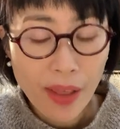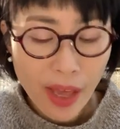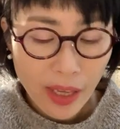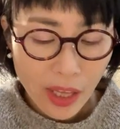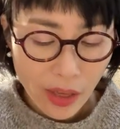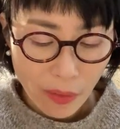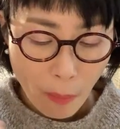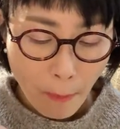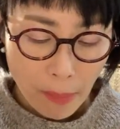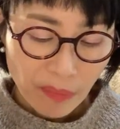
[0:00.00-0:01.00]
Thank you.
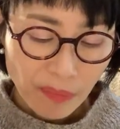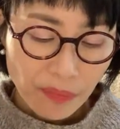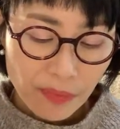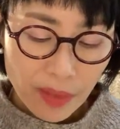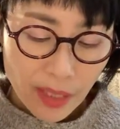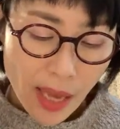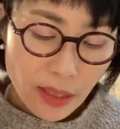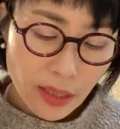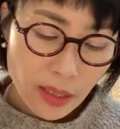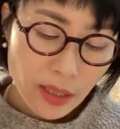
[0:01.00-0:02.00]

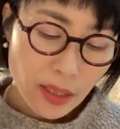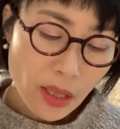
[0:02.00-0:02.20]
Yes.